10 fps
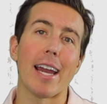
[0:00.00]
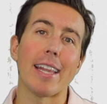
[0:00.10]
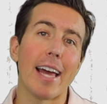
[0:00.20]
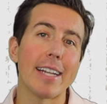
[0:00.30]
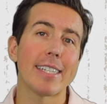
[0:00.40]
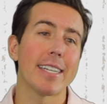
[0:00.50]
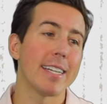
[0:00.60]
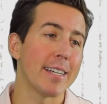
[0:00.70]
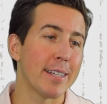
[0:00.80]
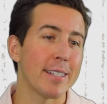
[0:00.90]
and that's
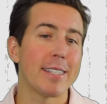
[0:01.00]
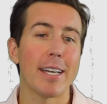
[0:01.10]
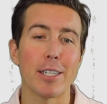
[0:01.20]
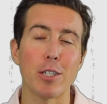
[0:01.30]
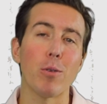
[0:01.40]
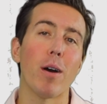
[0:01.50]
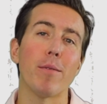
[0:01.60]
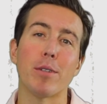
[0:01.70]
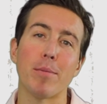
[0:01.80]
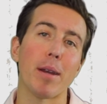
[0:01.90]
gonna set you
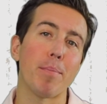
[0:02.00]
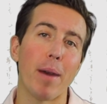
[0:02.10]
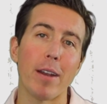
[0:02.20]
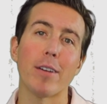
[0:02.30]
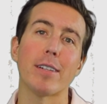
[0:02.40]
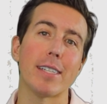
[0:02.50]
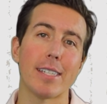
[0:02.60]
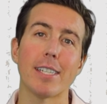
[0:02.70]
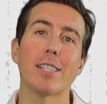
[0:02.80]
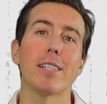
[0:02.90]
up to make better
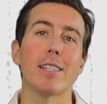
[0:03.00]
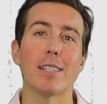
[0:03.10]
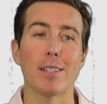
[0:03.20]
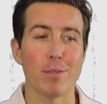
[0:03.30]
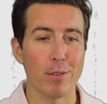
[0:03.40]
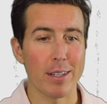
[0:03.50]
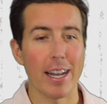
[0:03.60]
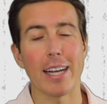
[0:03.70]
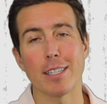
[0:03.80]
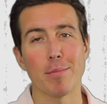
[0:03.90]
decisions for the
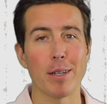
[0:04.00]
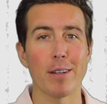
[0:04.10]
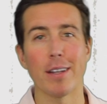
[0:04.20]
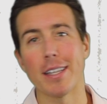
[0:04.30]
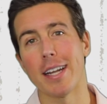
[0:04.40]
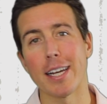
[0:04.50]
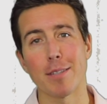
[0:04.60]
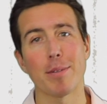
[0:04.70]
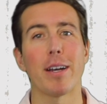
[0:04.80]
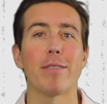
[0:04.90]
next meal and the
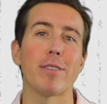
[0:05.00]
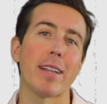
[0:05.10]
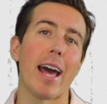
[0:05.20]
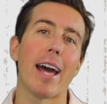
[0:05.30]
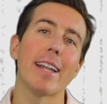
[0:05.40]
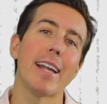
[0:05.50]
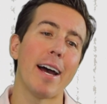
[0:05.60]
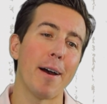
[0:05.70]
next meal after that.